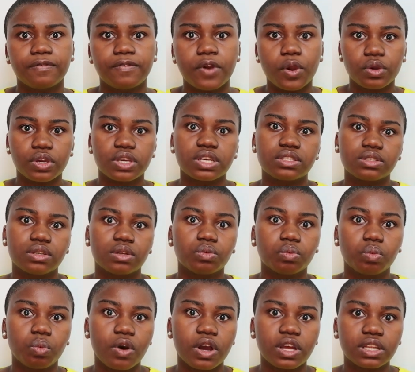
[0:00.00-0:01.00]
focus
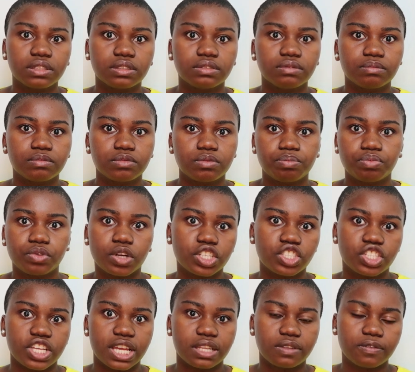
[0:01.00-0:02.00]
on one
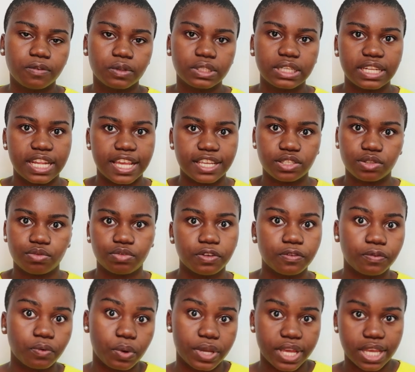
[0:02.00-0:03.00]
project for the next
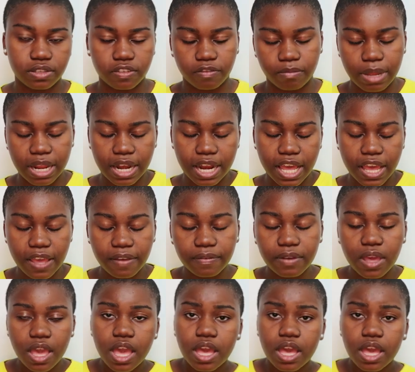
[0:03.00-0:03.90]
3-4 years of my life.